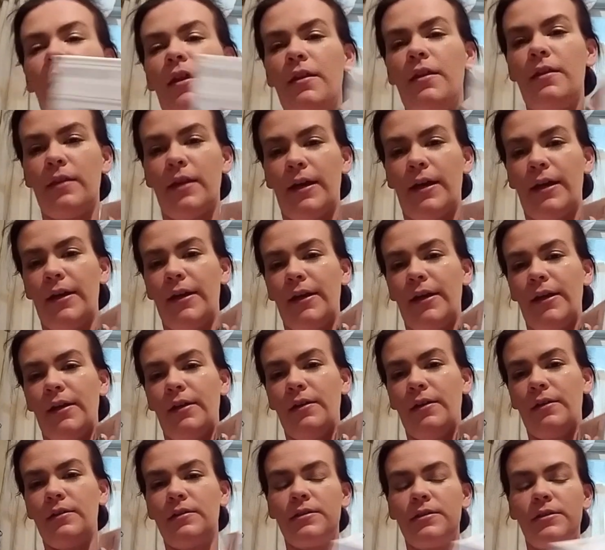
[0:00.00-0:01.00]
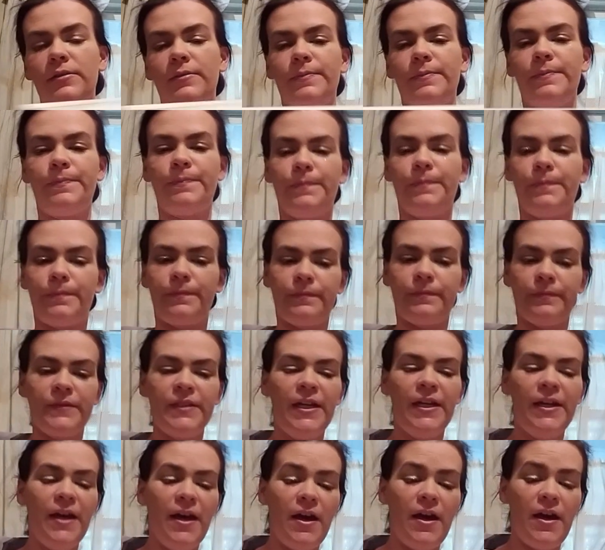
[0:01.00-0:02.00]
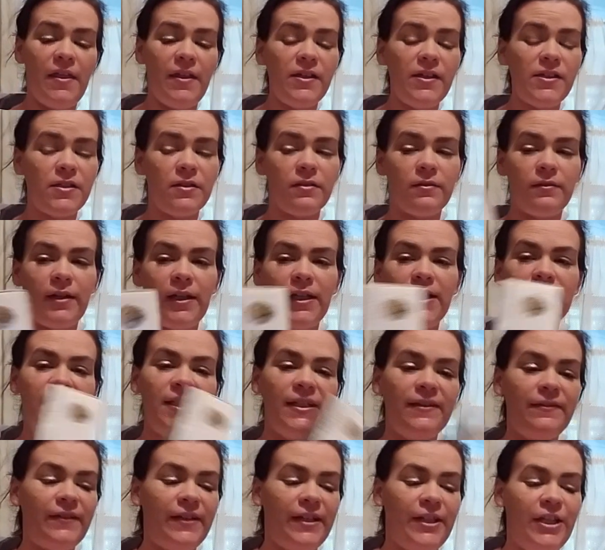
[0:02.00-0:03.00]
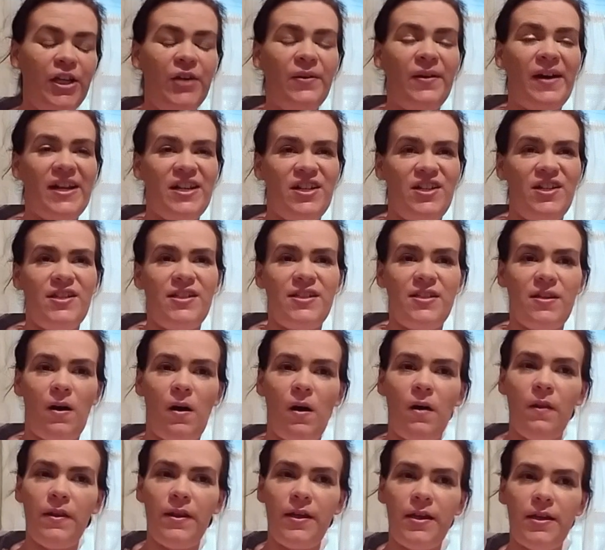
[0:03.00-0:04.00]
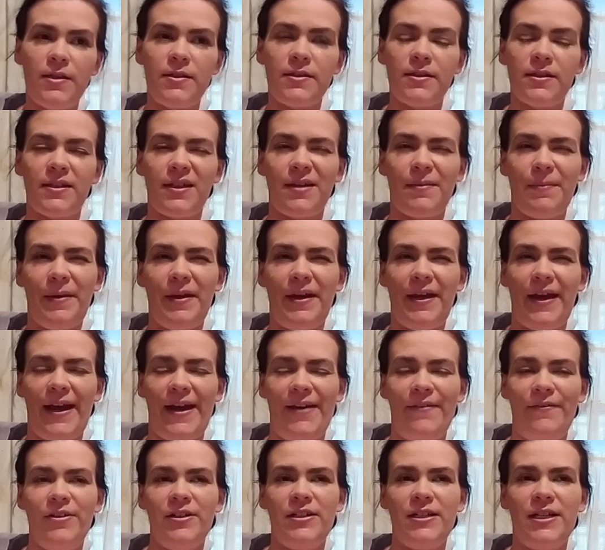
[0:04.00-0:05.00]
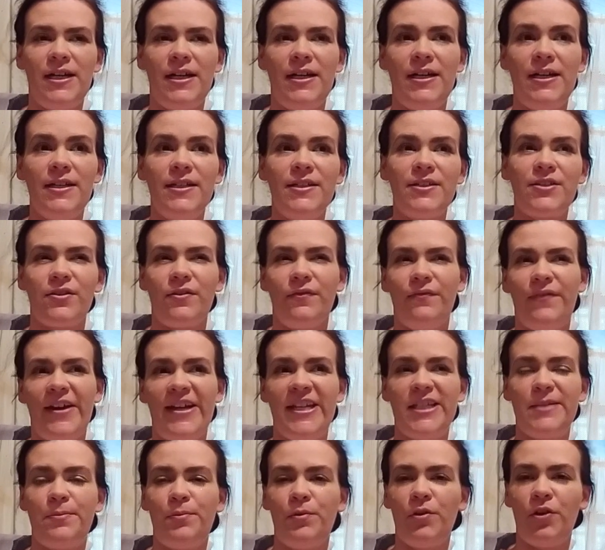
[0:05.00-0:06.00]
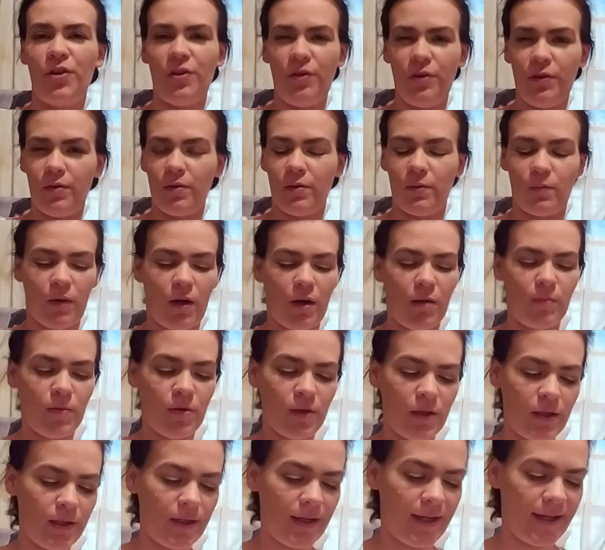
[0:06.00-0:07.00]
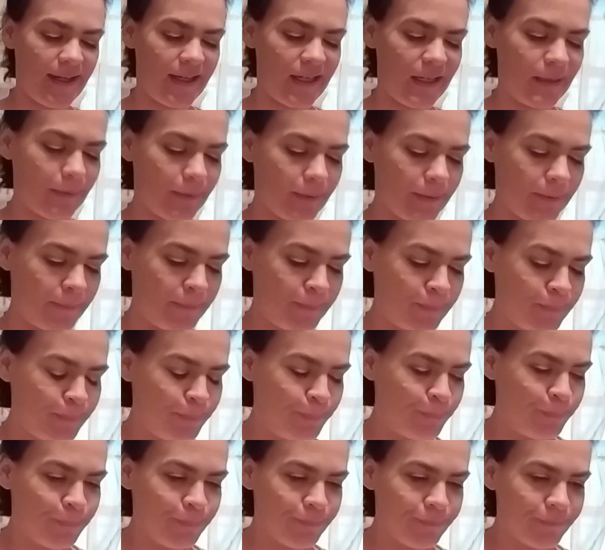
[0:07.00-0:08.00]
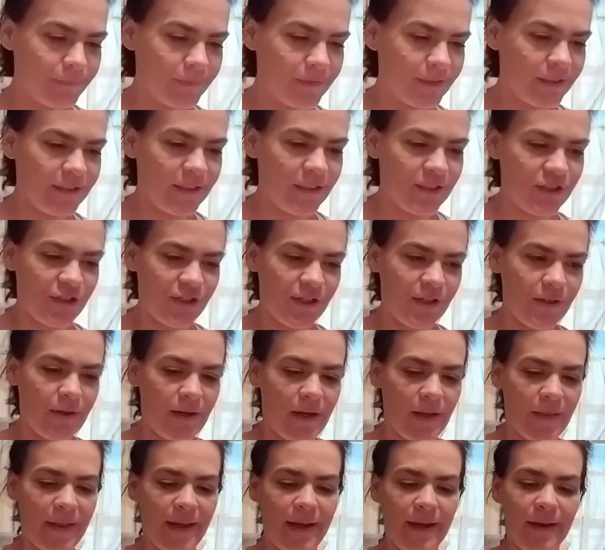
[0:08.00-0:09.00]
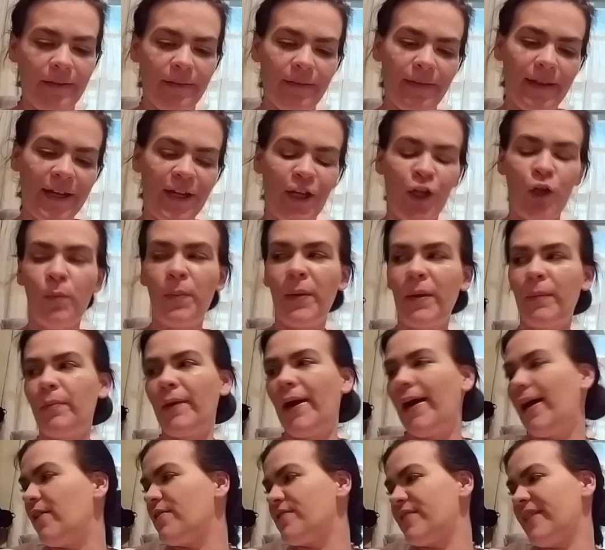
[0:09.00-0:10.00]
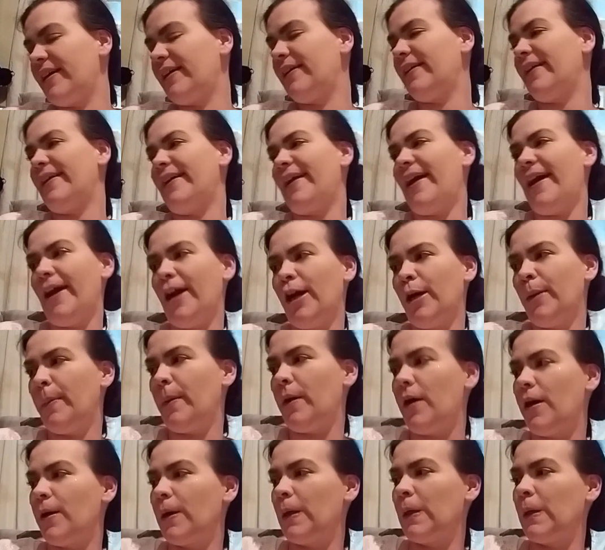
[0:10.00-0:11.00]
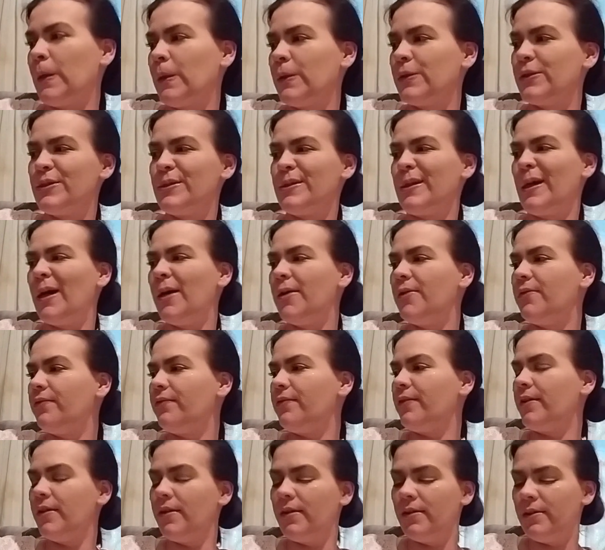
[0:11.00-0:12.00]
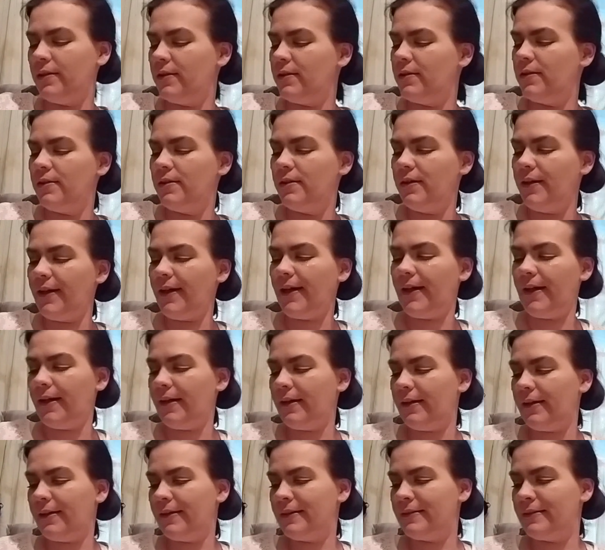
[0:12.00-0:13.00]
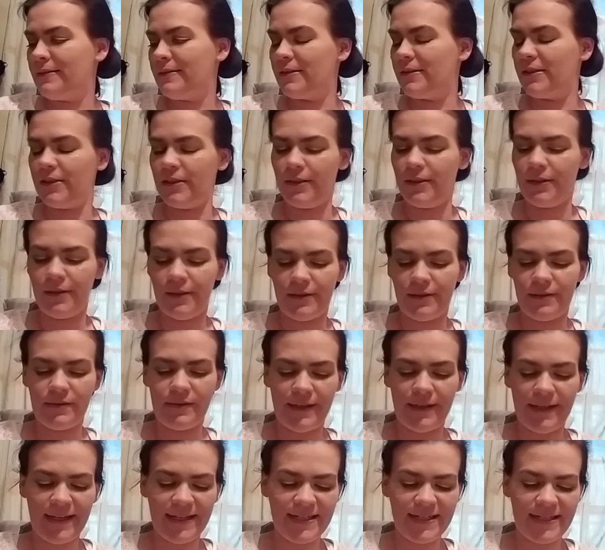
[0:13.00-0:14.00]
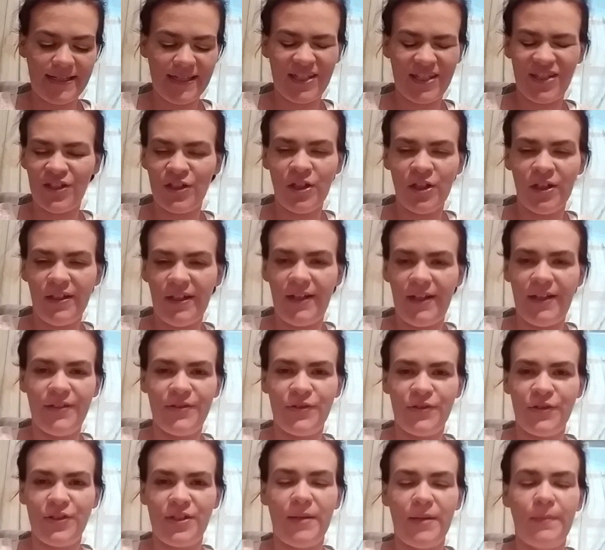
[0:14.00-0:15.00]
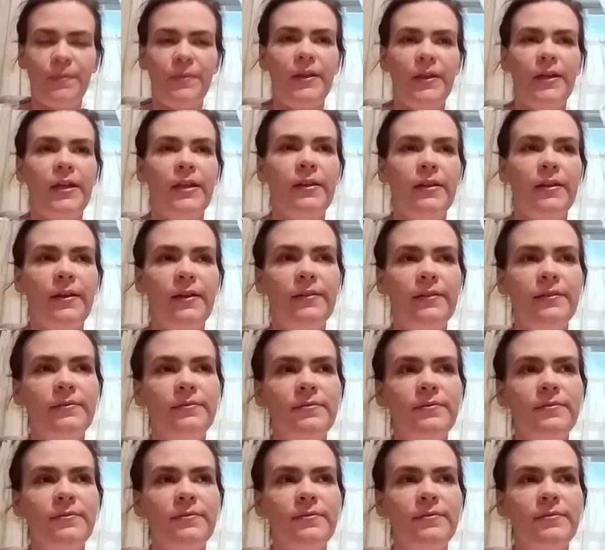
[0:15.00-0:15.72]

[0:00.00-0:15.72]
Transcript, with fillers: And that end. These are relatively new. I just saw these like being advertised on Facebook through the Walmart app. Because you know how they, like, you'll be browsing like Harry Potter stuff. And I guess it's cookies or something.